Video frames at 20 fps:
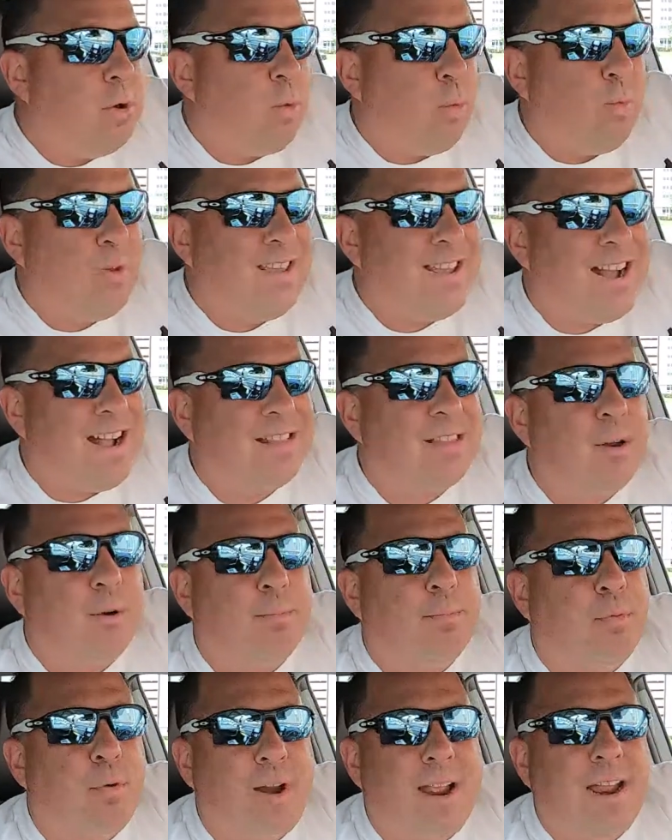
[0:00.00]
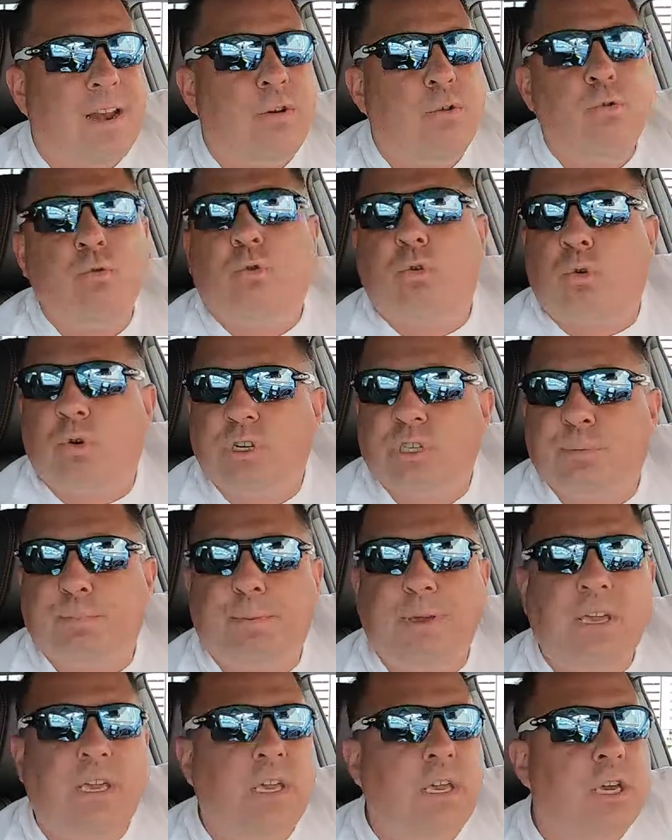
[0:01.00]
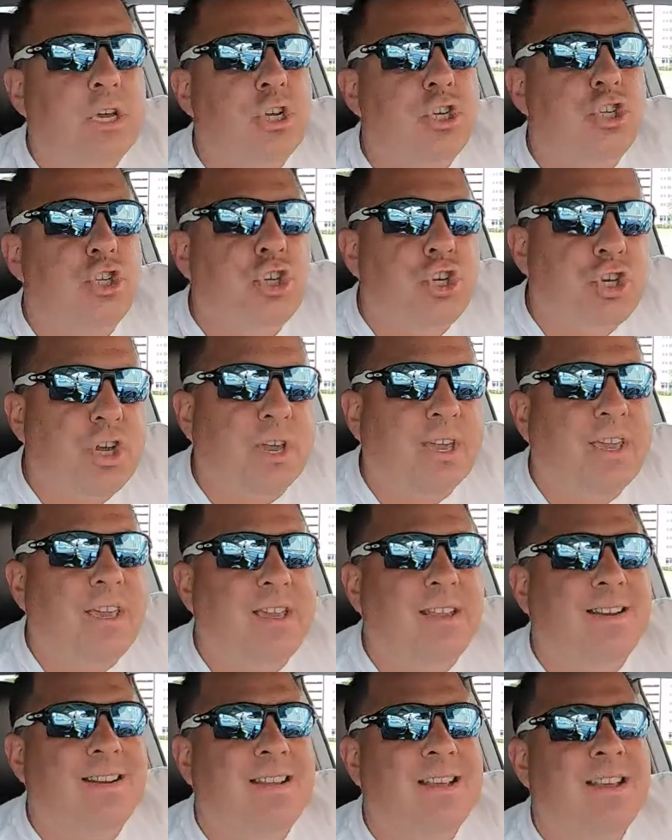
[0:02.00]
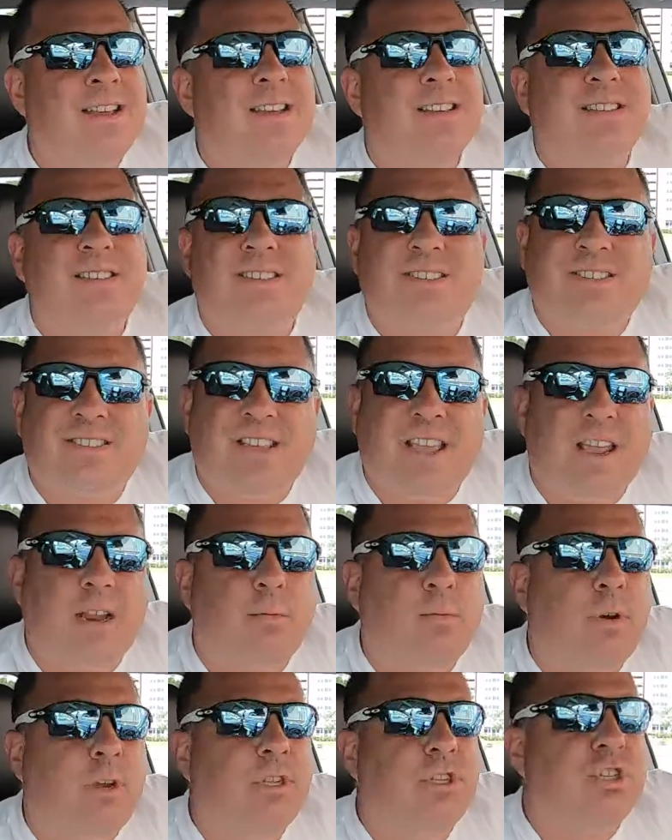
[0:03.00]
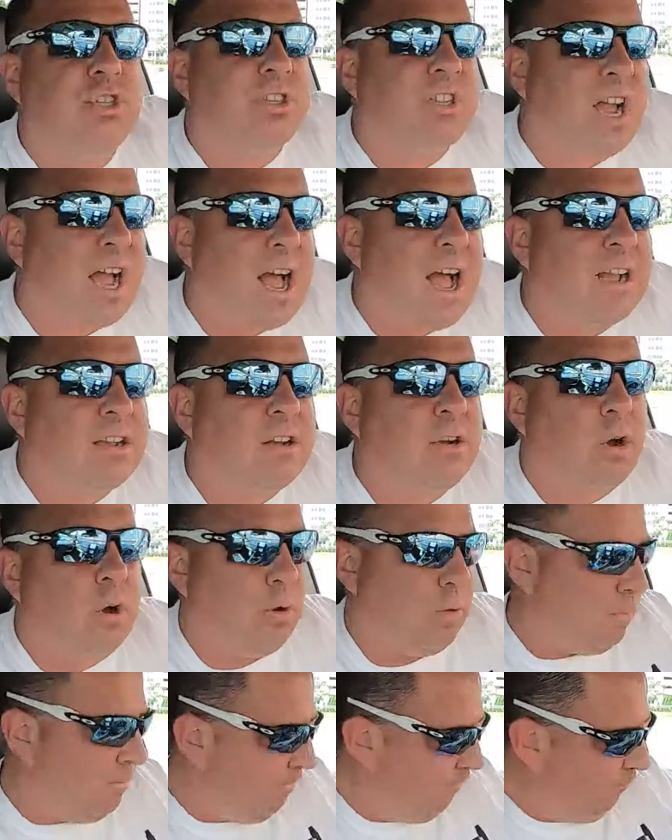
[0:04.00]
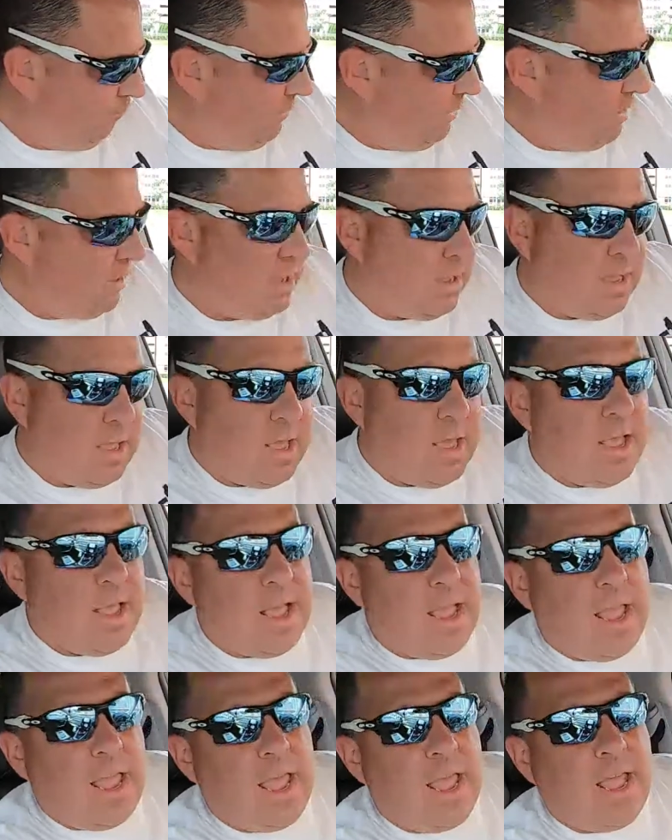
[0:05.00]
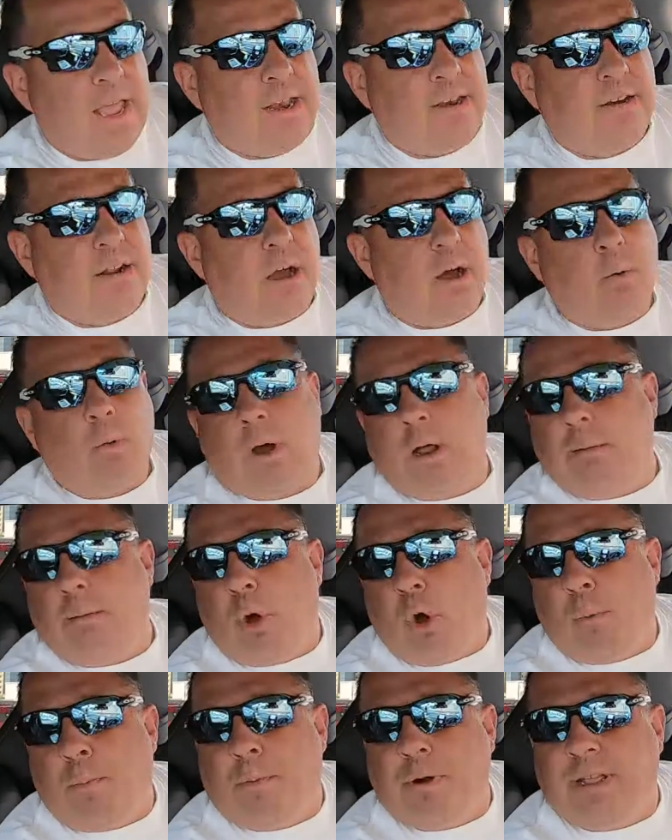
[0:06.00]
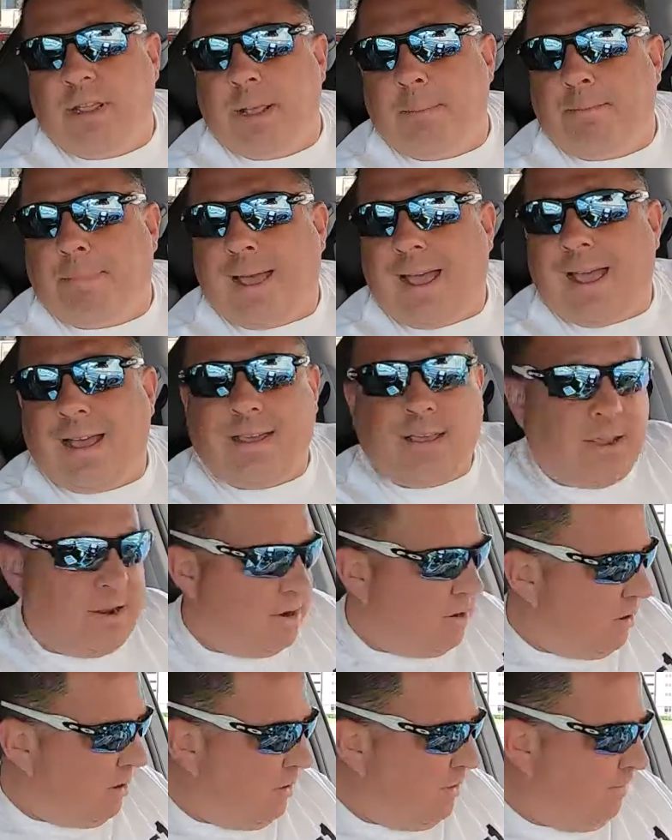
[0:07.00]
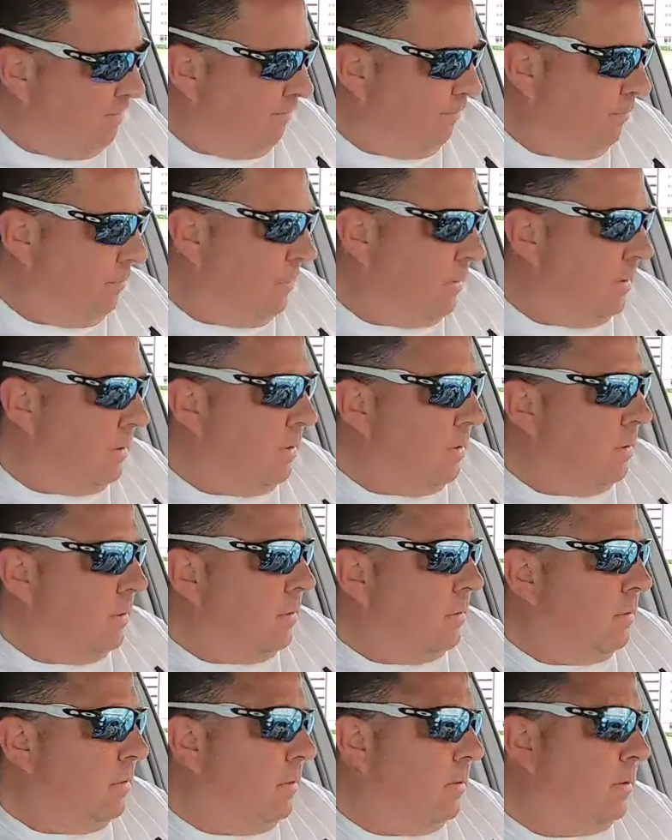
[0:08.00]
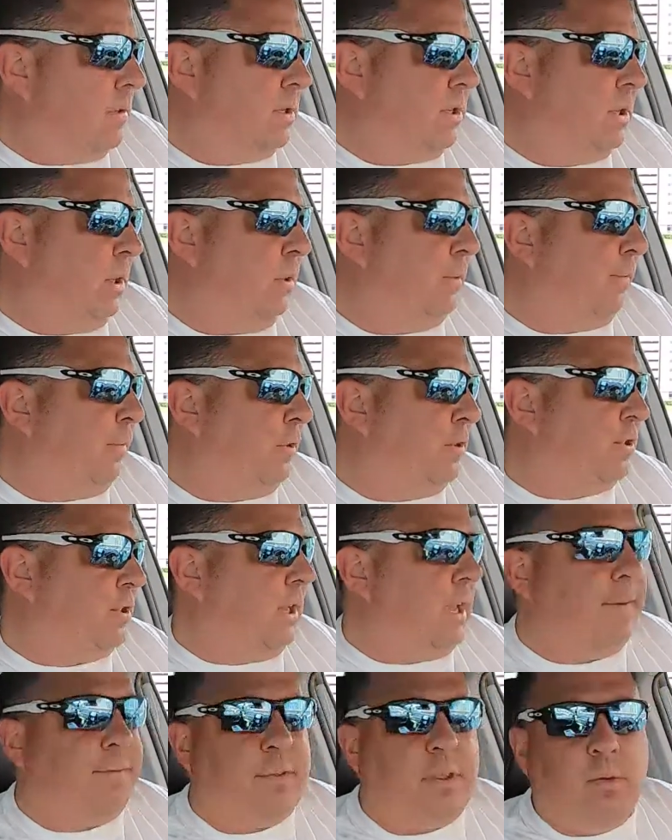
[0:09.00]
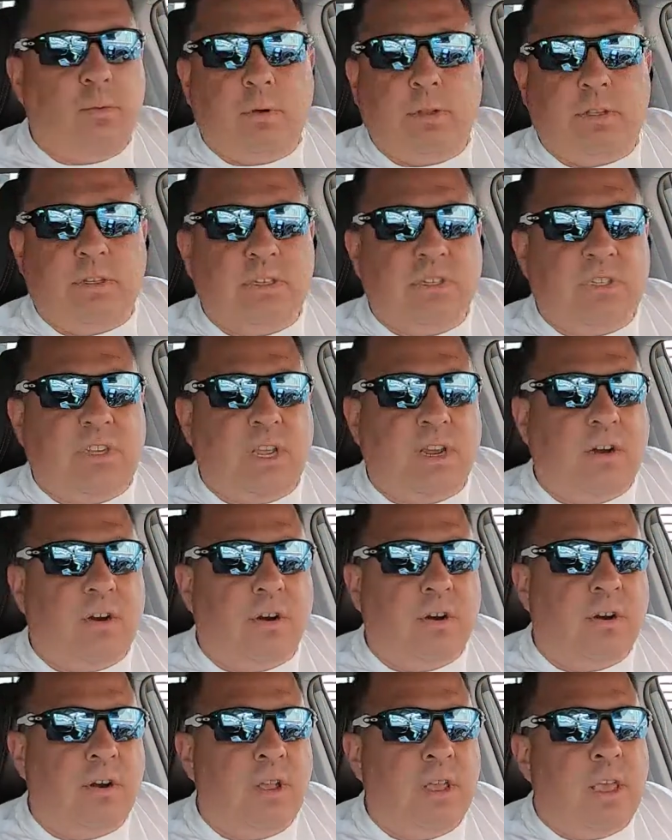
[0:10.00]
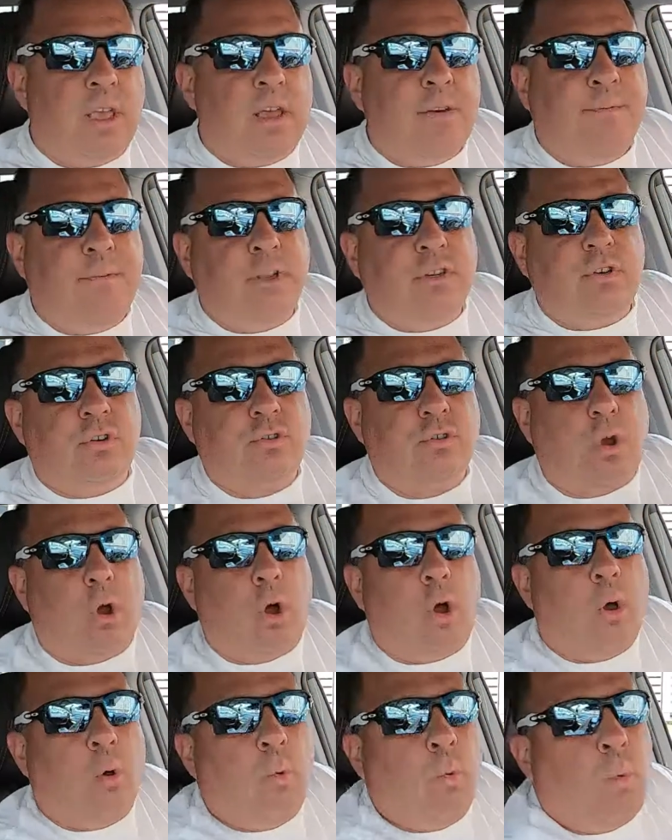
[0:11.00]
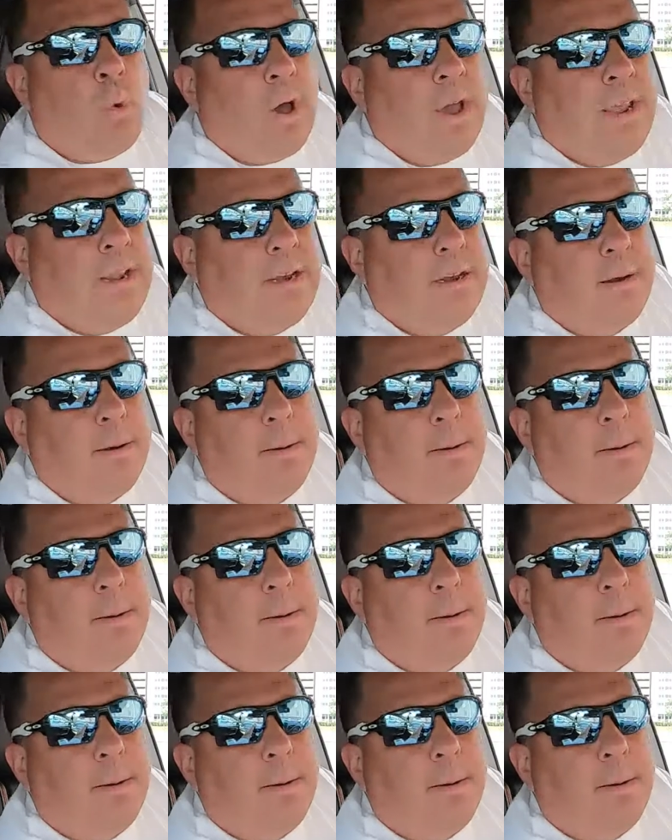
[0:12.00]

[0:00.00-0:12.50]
We got their brand new crispy chicken sandwich taco. And while opening the bag here, sealed for safety with the sticker, features all white,